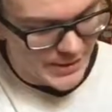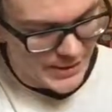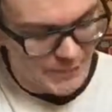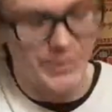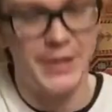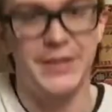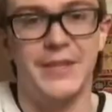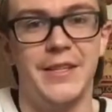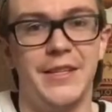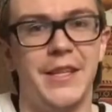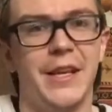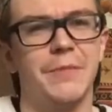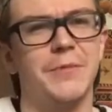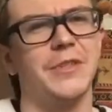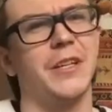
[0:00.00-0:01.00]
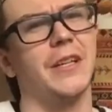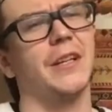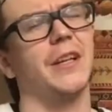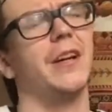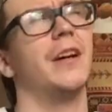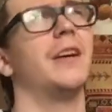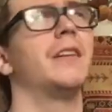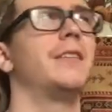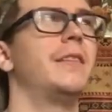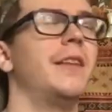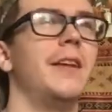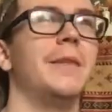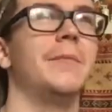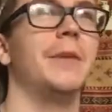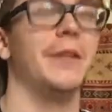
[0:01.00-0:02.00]
and when I see that, I'm just like, ah,
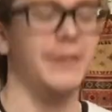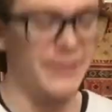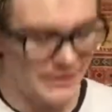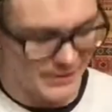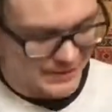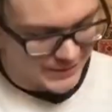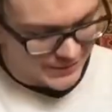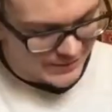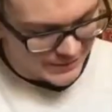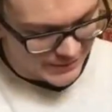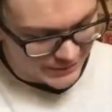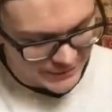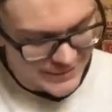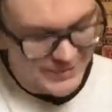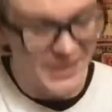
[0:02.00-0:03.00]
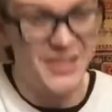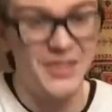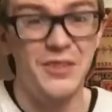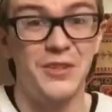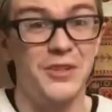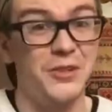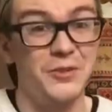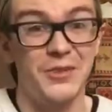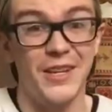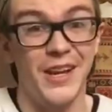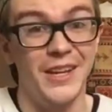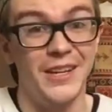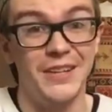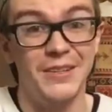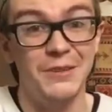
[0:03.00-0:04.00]
damn it. At least I know the shoe's
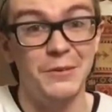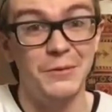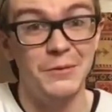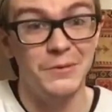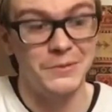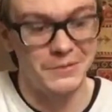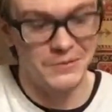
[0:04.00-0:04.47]
kind of new,